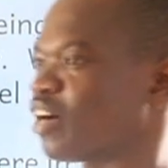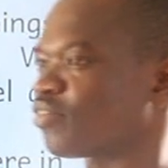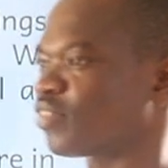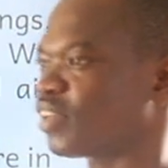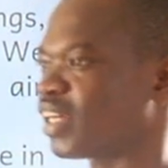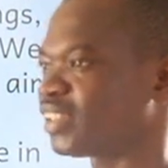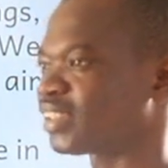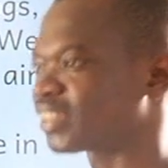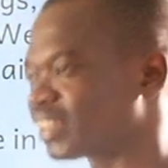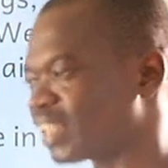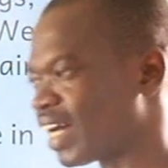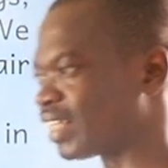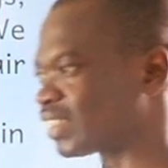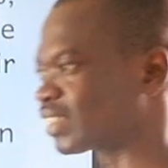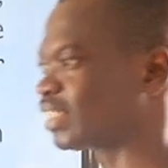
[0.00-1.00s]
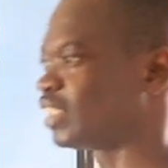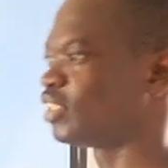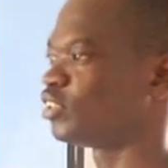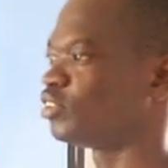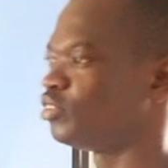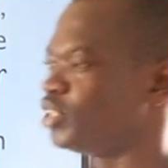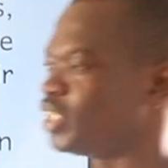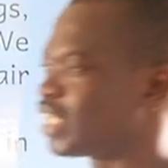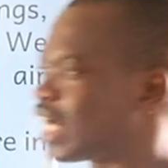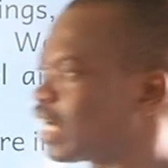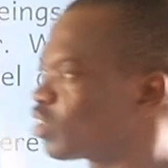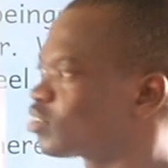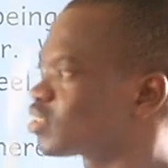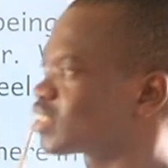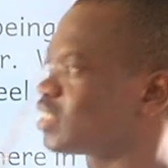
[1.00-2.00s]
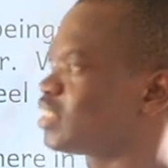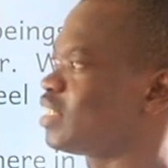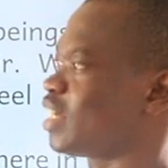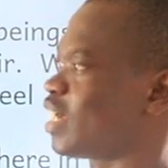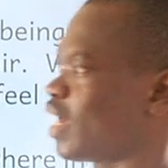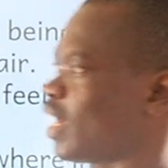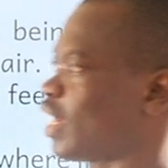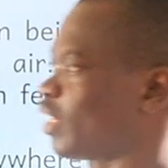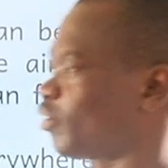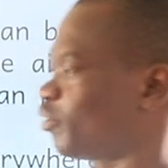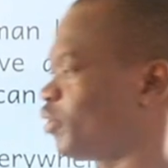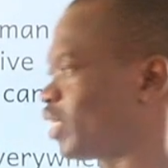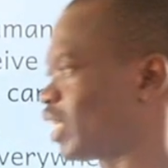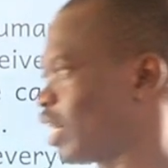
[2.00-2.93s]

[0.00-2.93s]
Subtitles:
have learned that we cannot see air, we